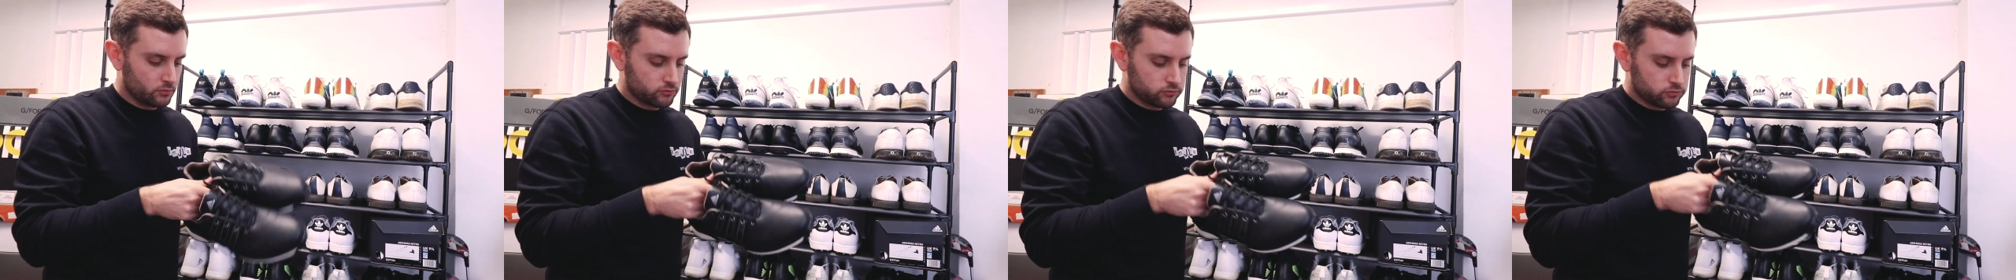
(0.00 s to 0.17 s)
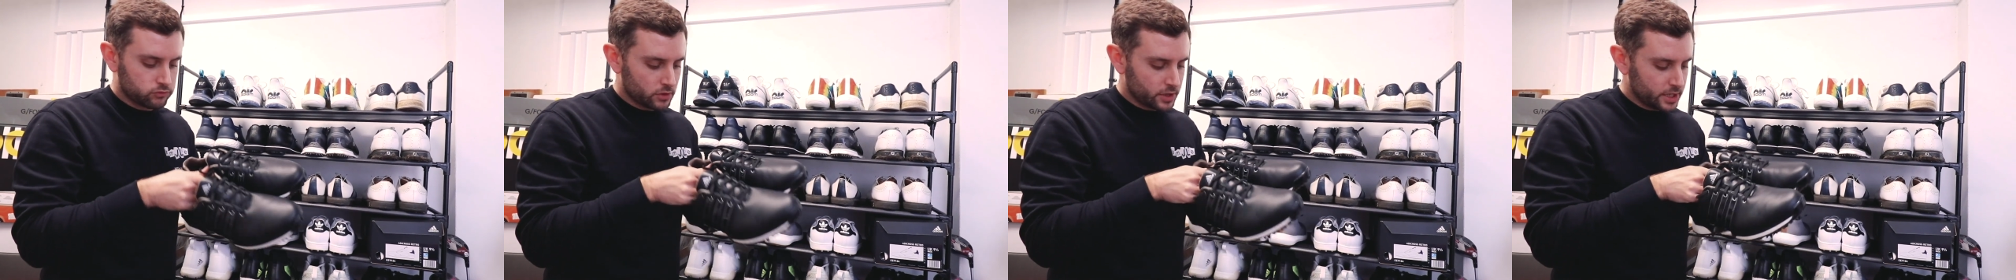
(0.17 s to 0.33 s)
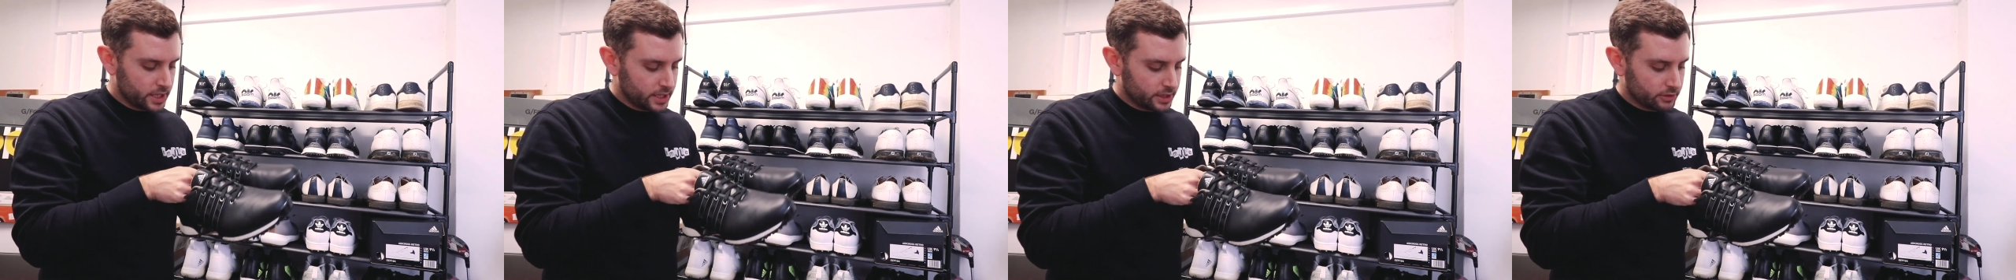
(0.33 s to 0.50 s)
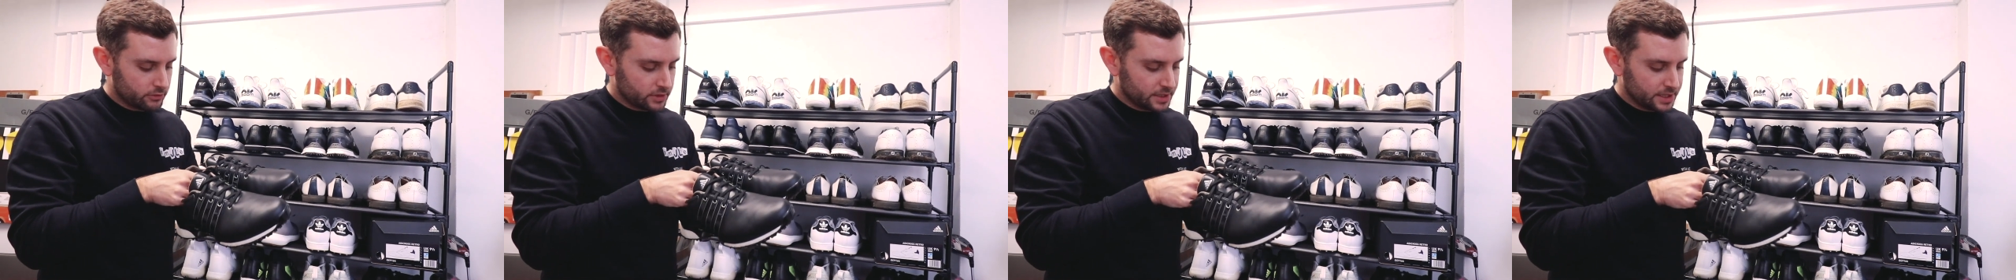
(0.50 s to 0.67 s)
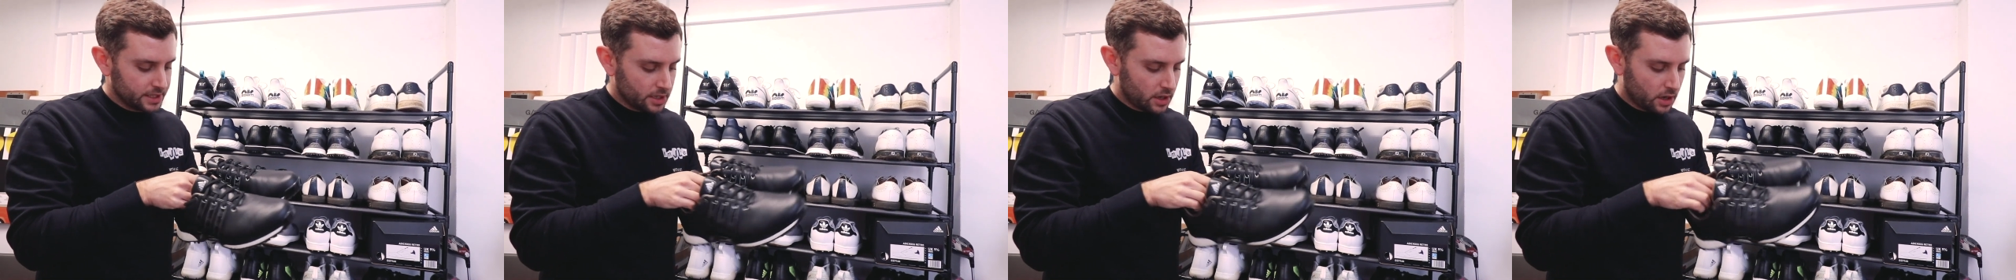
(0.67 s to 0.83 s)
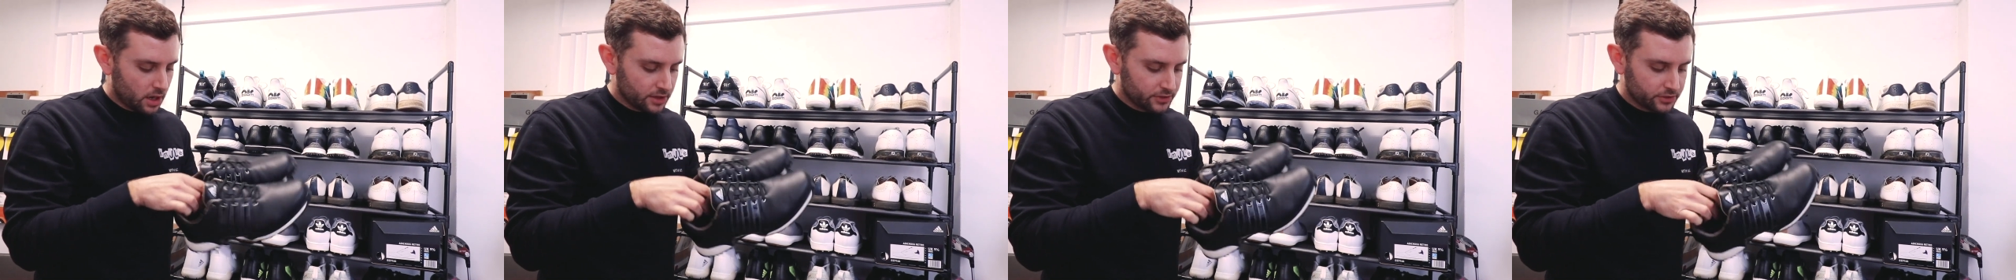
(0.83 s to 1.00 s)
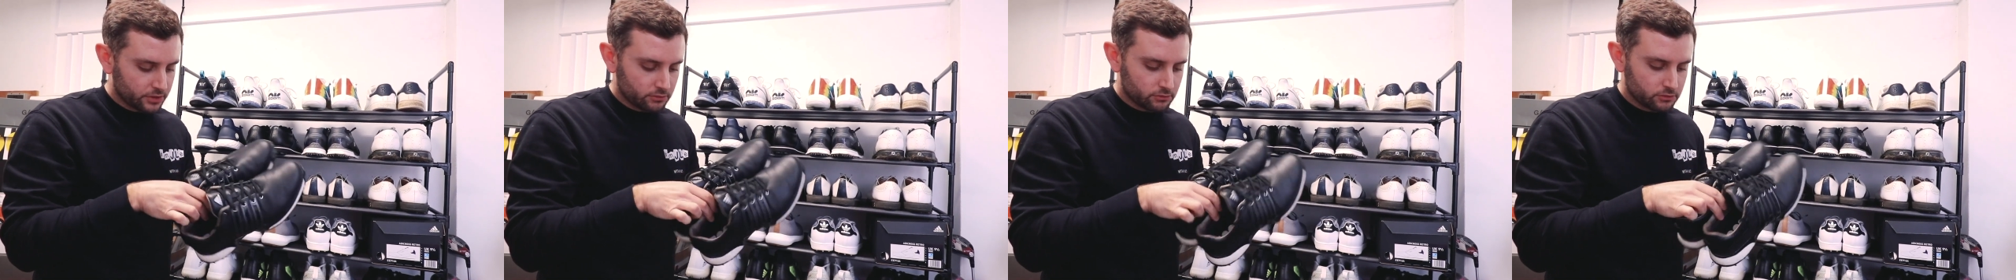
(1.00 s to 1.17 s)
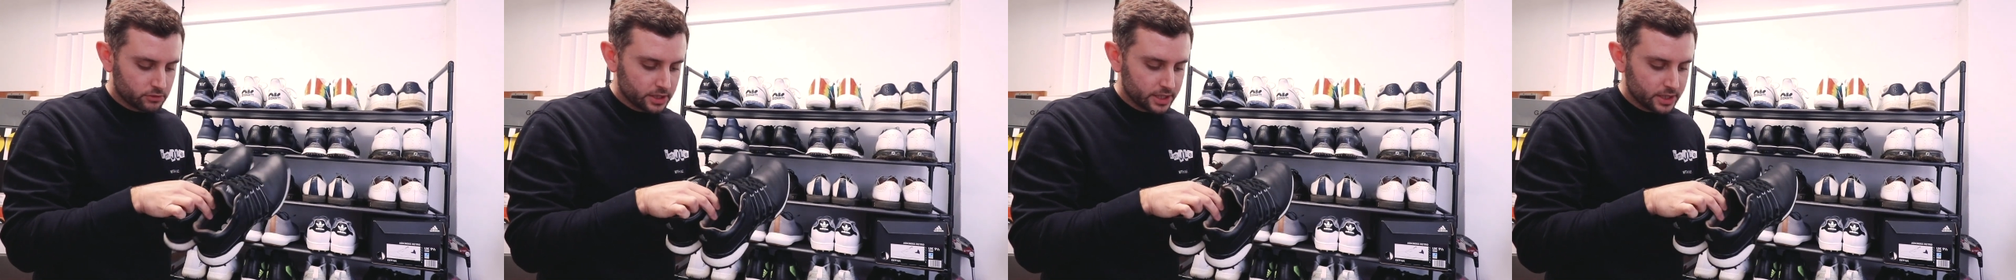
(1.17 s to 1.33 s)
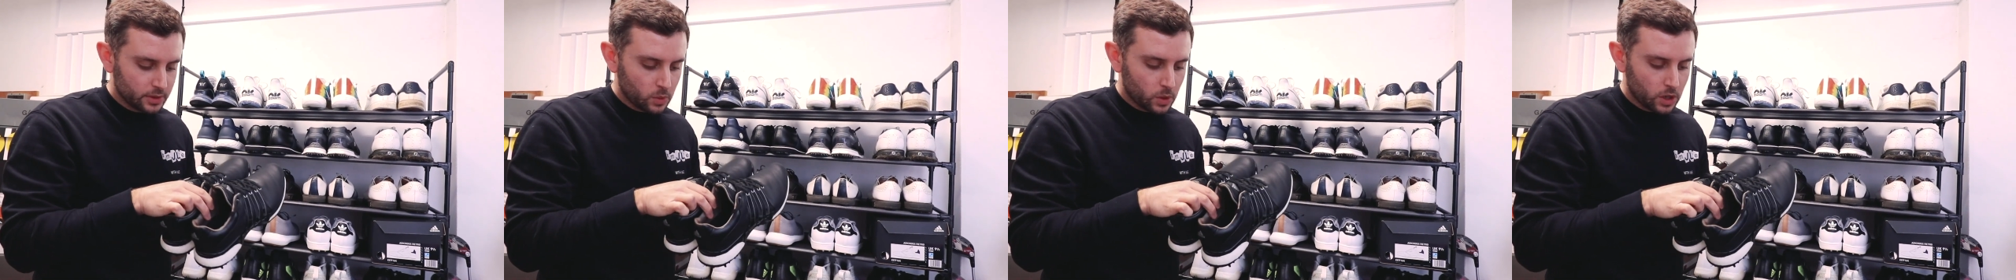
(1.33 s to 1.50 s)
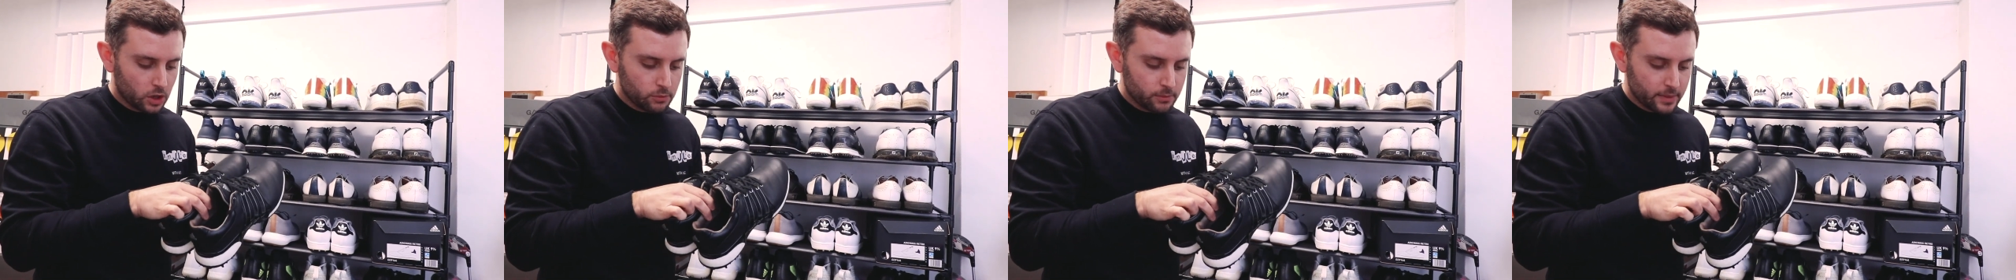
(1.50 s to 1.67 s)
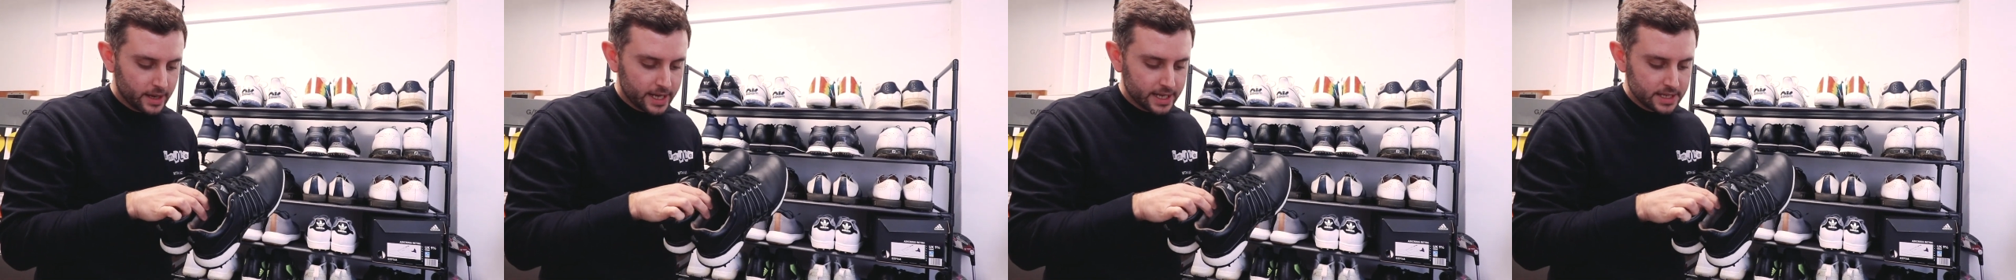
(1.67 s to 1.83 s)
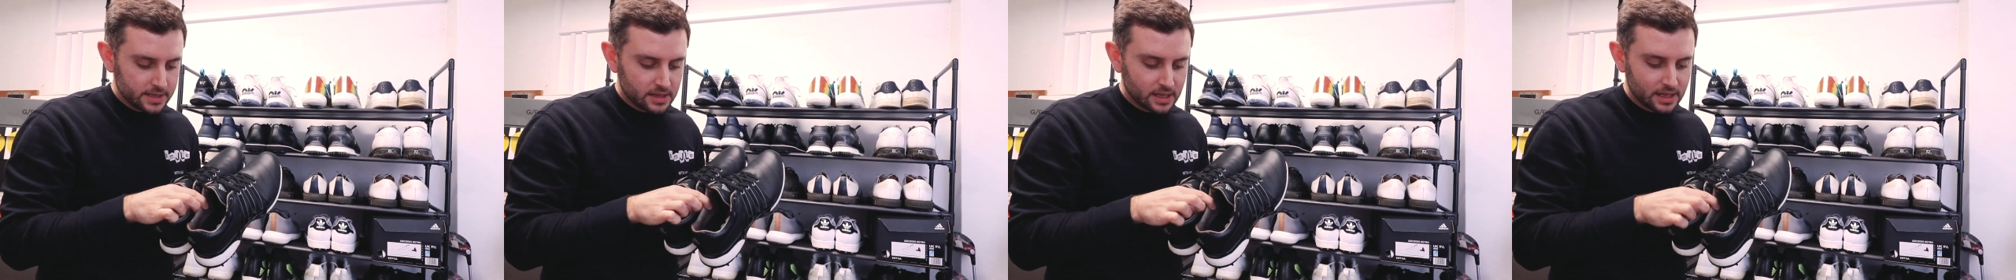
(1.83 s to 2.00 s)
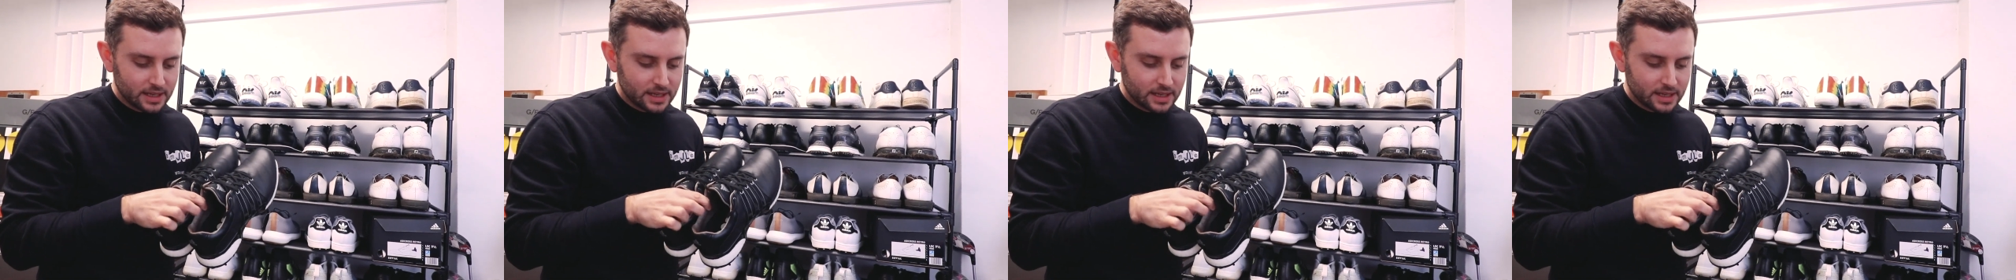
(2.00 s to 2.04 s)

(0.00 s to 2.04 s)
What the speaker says: Really, really nice, really well made.